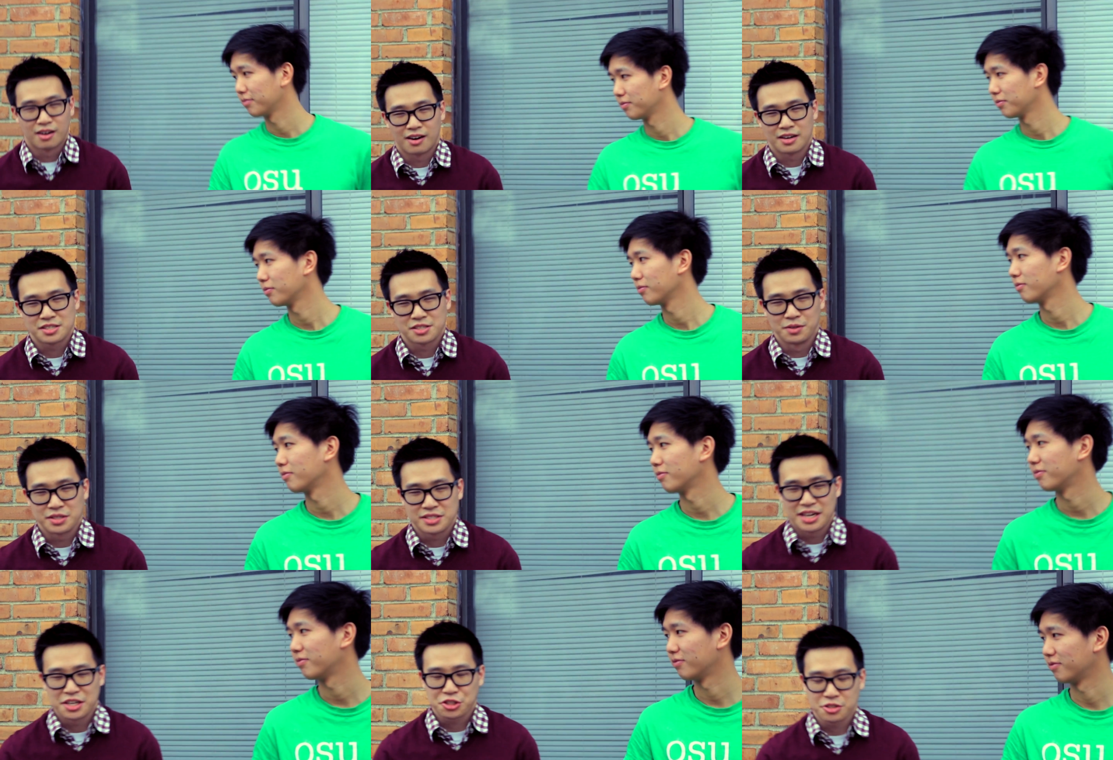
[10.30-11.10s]
Speaker 1: Alright, so
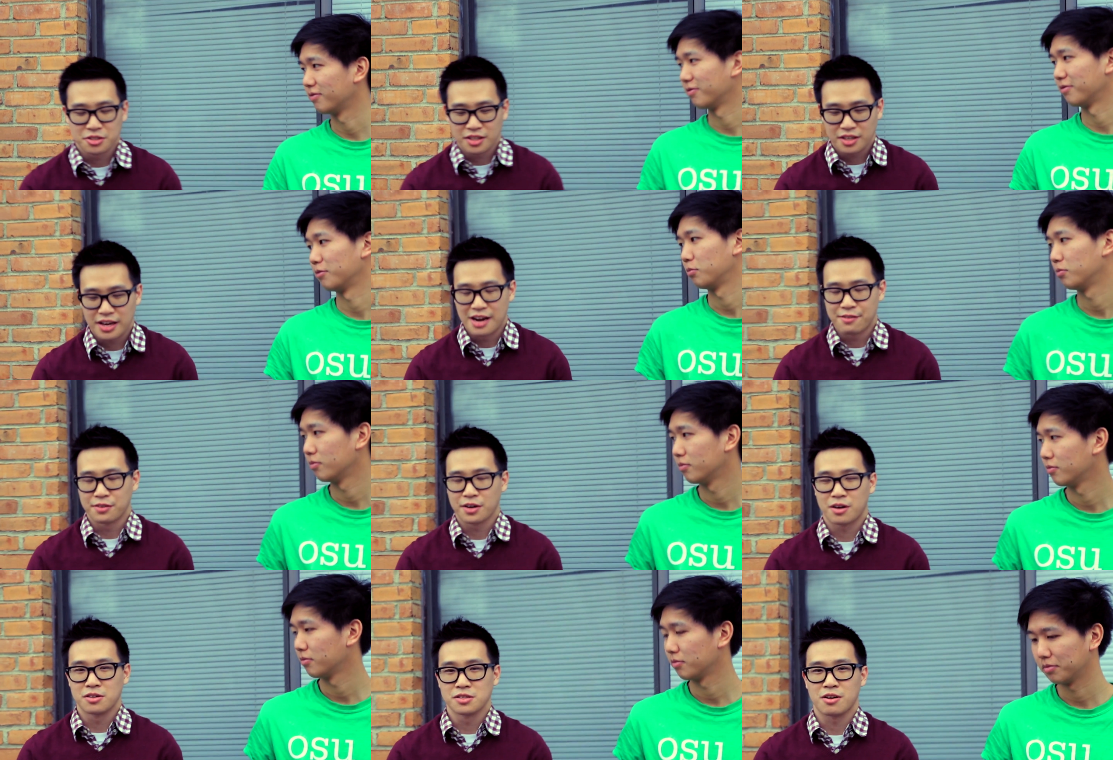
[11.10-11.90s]
essentially,
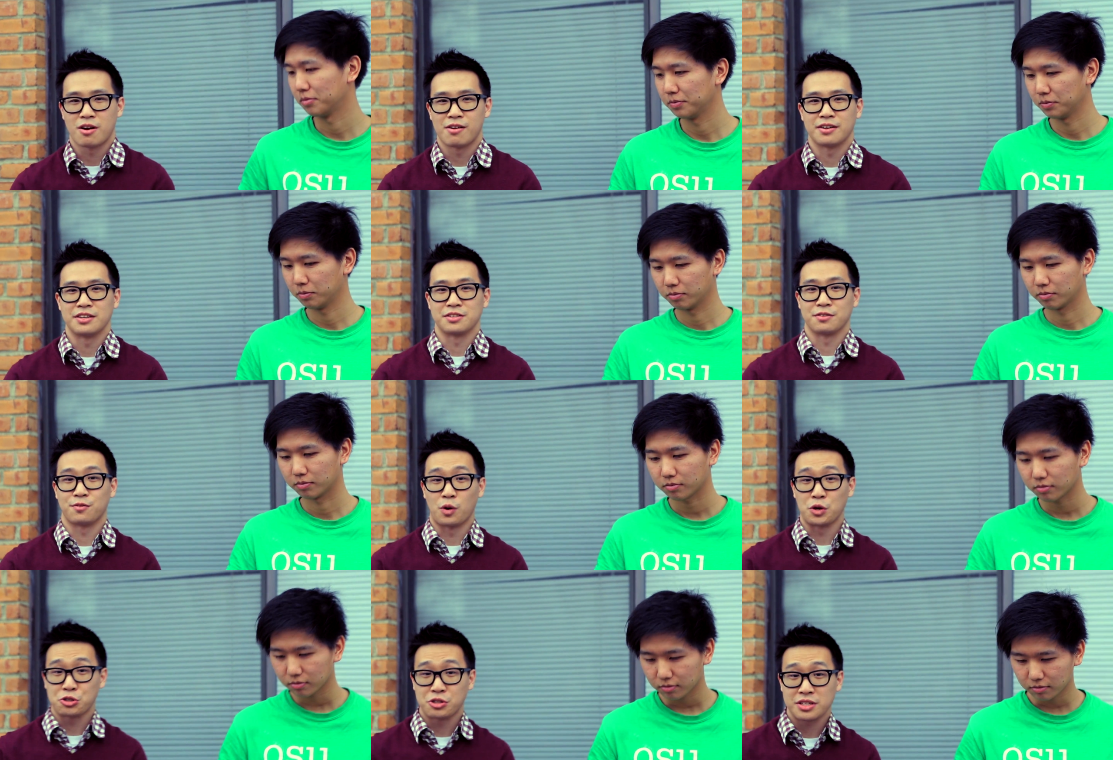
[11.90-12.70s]
every girl's heart is a
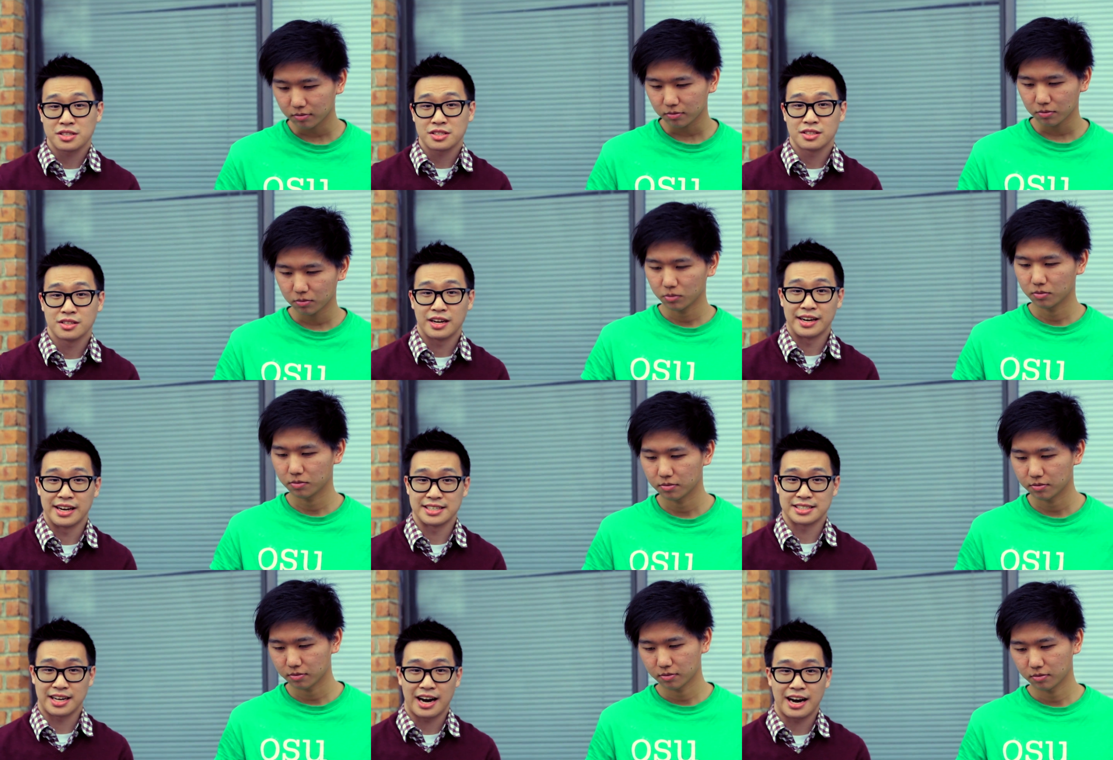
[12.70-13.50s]
fortress, and
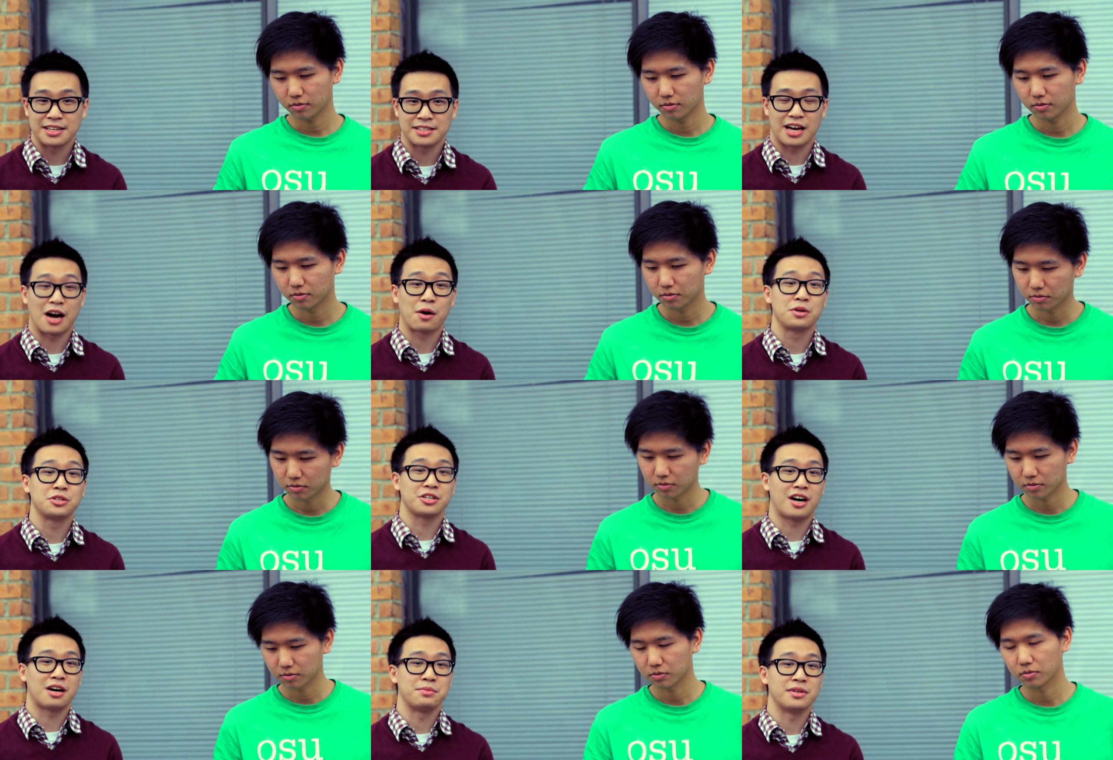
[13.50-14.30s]
as guys, our
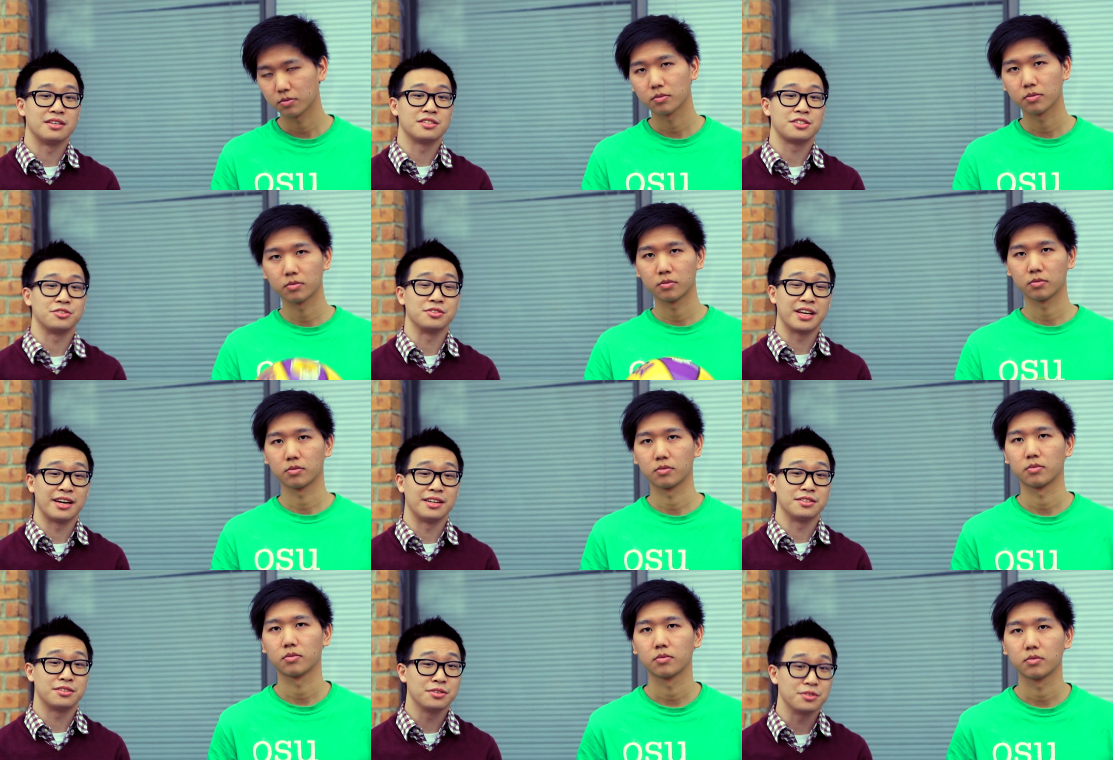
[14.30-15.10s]
job is to
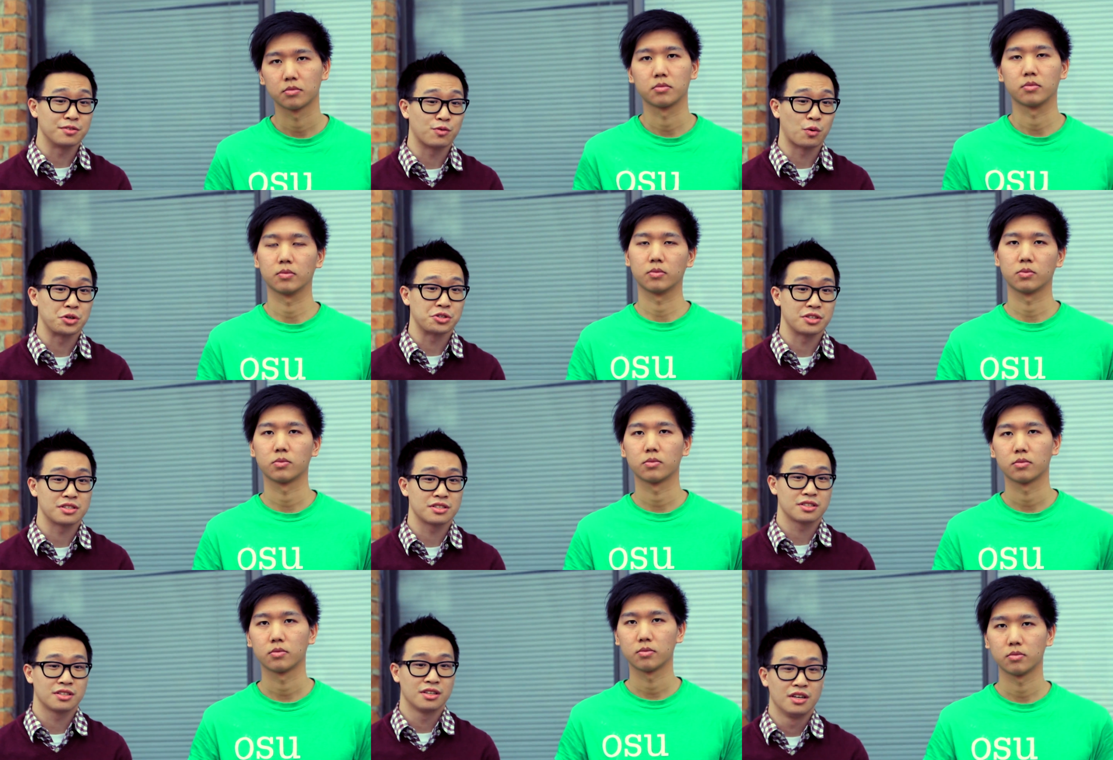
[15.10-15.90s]
get into the
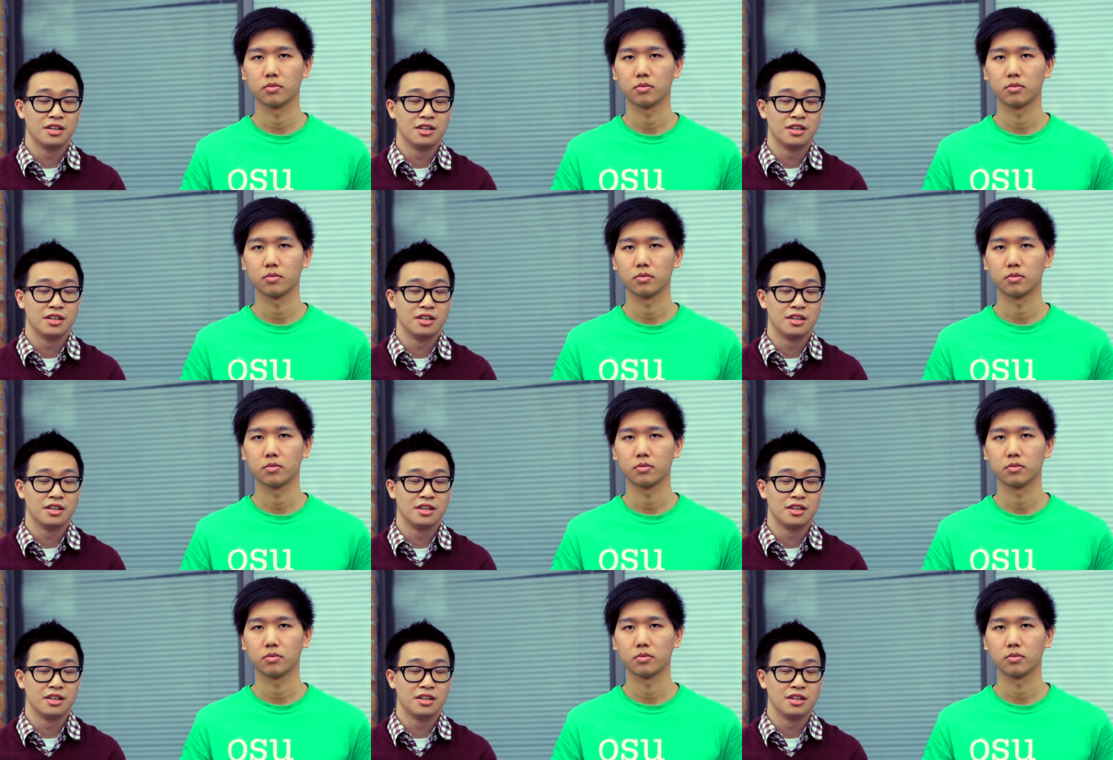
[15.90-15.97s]
fortress.